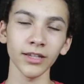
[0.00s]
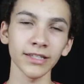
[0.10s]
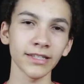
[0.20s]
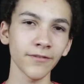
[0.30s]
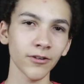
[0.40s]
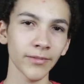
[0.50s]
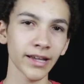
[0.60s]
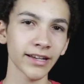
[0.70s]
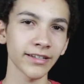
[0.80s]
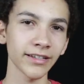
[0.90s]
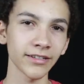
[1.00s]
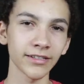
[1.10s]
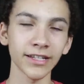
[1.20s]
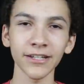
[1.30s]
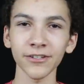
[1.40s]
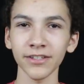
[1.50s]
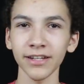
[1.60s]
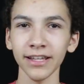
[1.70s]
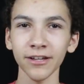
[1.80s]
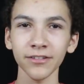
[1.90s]
It's never a bad idea to take your
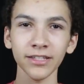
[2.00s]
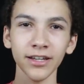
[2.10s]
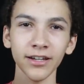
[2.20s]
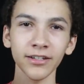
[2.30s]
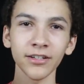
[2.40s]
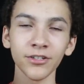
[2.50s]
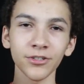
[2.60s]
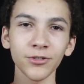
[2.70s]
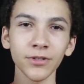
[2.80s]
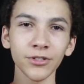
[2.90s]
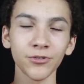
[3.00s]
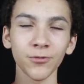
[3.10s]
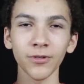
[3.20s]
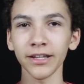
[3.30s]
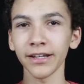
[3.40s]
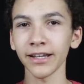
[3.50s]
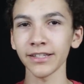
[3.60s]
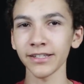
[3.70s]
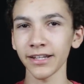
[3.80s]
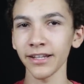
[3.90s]
snake outside to enjoy
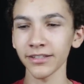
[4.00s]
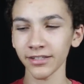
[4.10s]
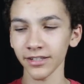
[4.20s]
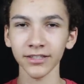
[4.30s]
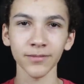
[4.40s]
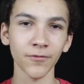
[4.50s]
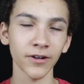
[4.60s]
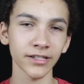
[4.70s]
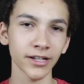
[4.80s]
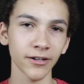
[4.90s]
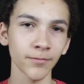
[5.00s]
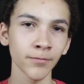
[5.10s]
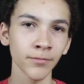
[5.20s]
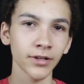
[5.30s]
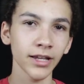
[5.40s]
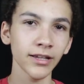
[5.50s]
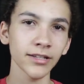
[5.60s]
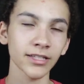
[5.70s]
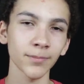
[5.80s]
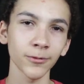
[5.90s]
nice days, get some fresh air, and
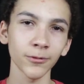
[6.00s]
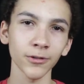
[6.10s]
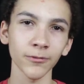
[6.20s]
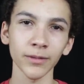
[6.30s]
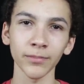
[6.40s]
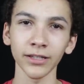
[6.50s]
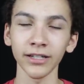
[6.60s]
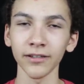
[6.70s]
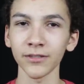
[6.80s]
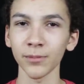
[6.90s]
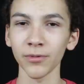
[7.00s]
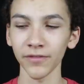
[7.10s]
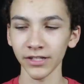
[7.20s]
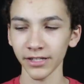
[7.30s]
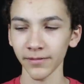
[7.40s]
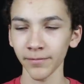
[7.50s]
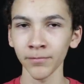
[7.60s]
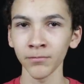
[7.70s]
explore with plenty of supervision.